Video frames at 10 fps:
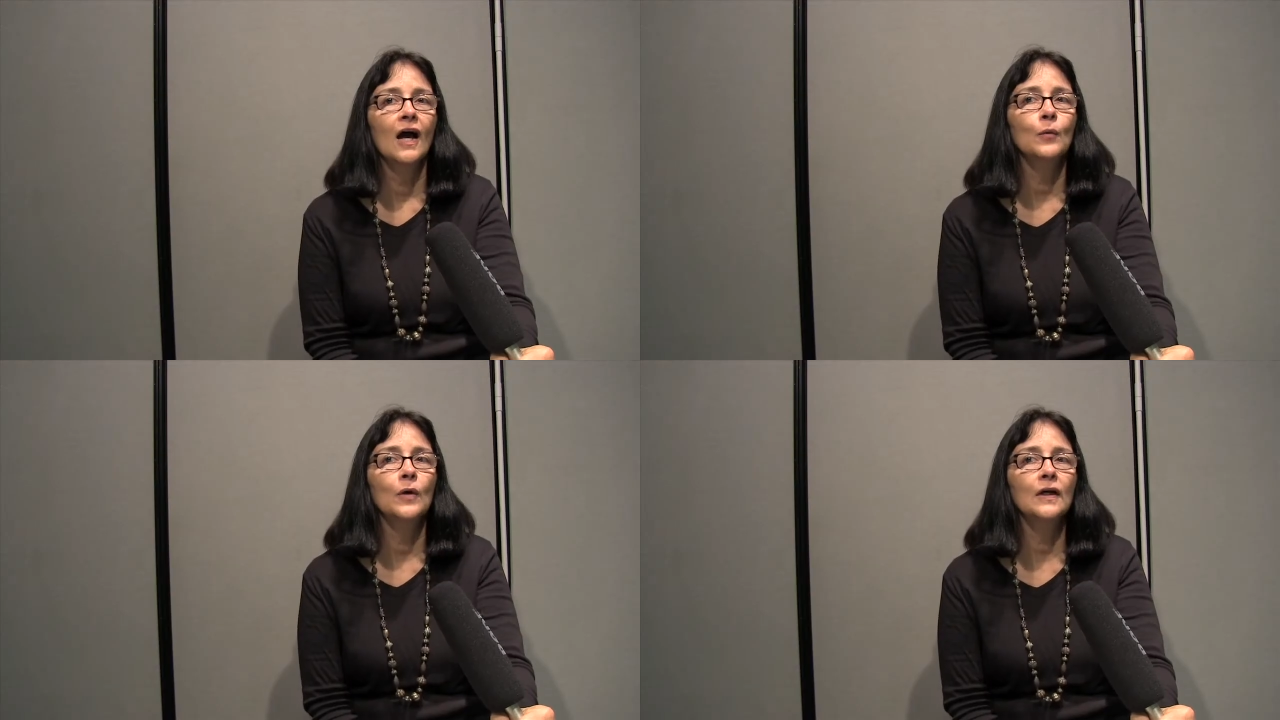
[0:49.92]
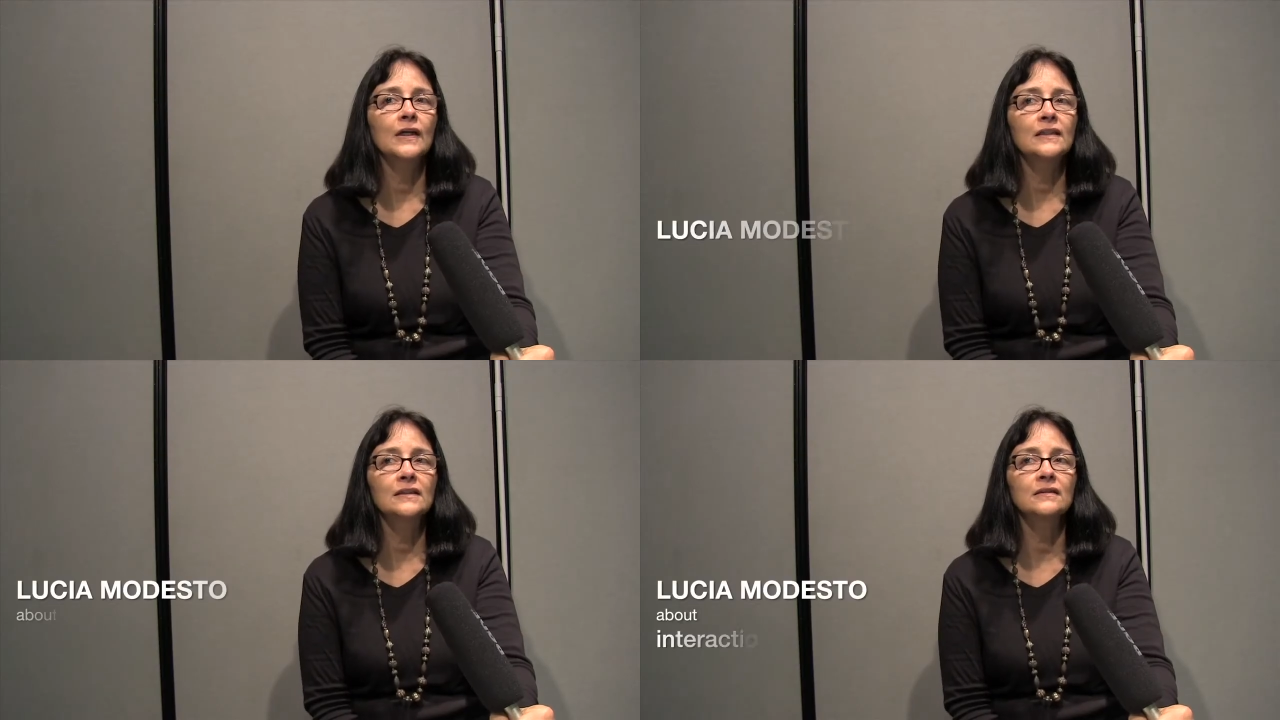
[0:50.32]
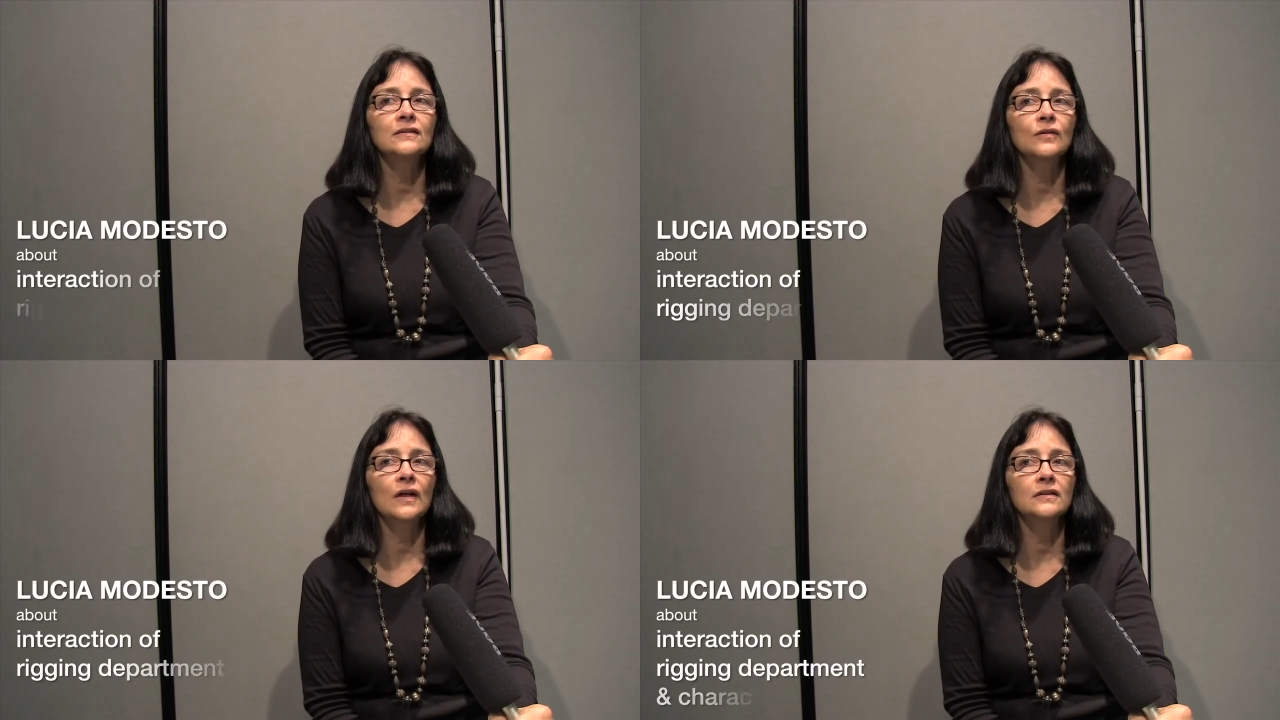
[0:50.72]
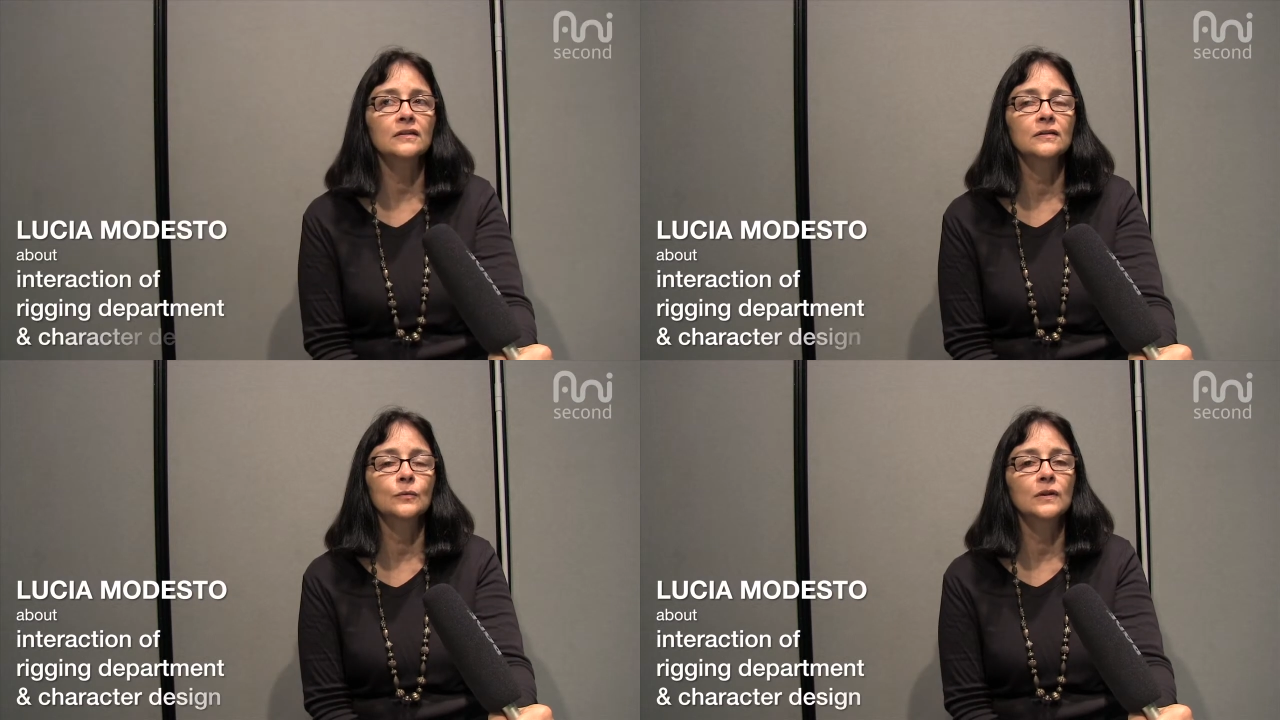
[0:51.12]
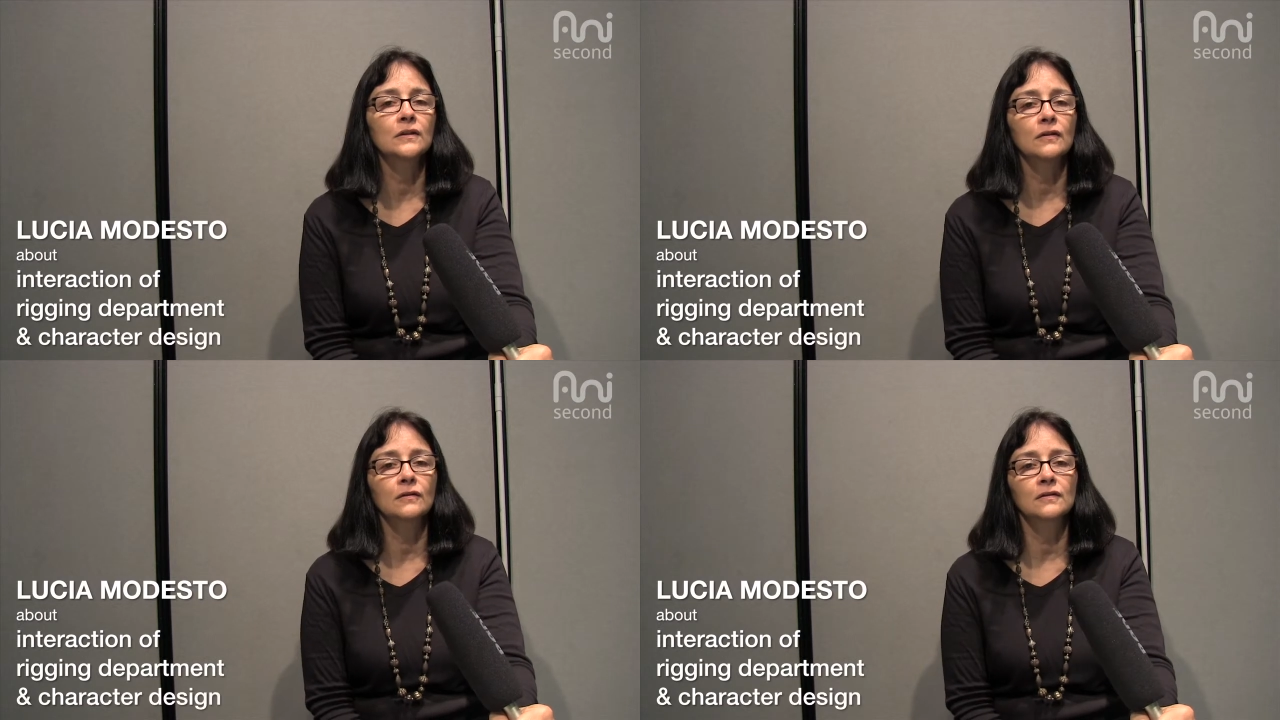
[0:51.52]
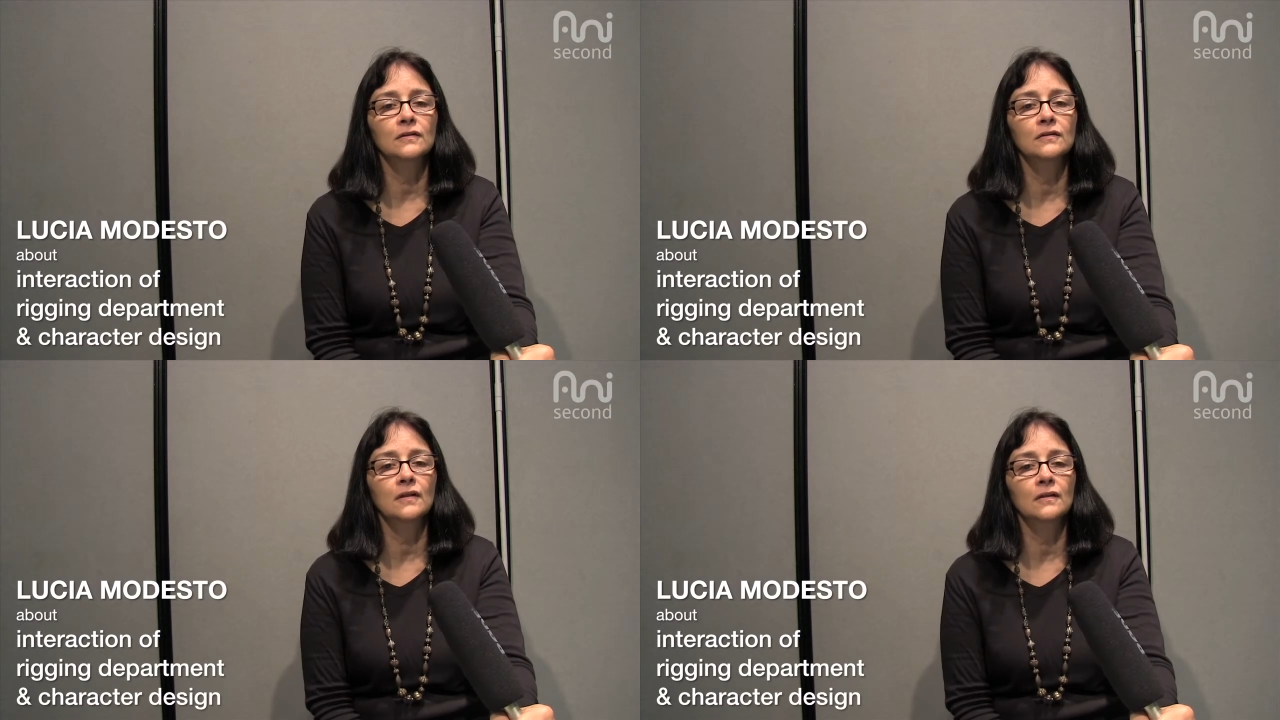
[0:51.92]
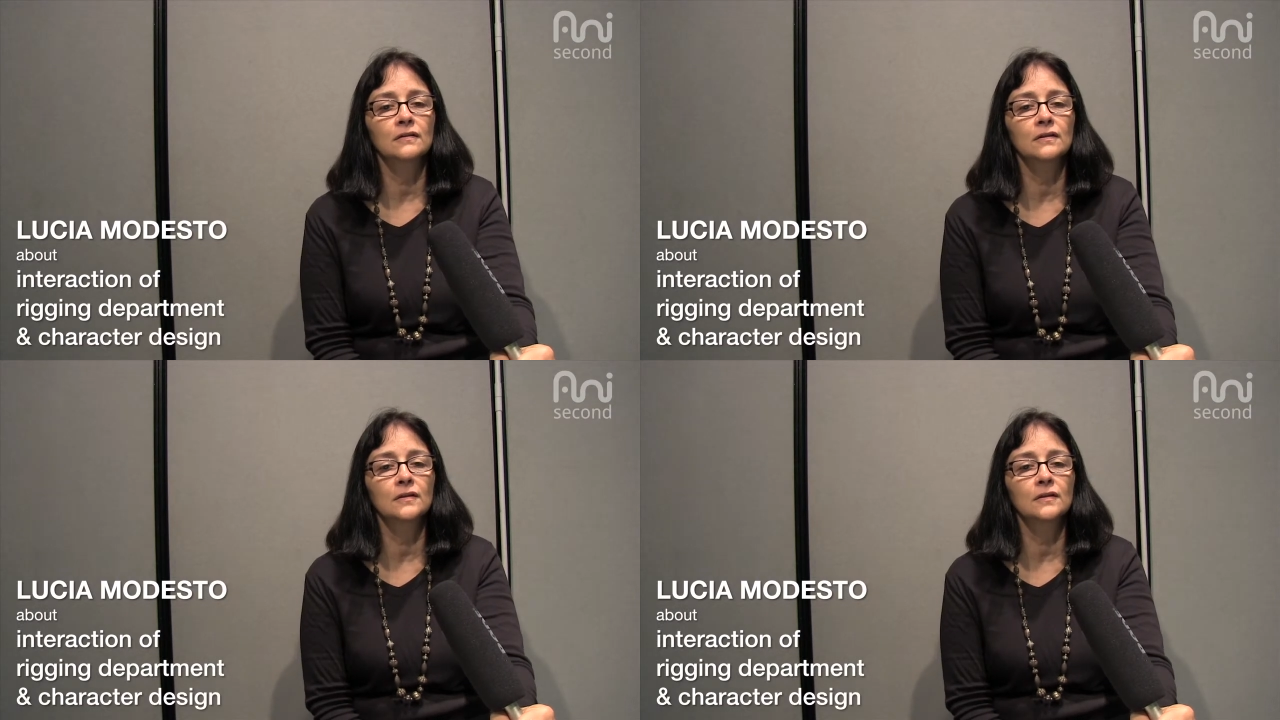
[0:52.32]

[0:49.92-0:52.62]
Well, I guess the interaction with character designers,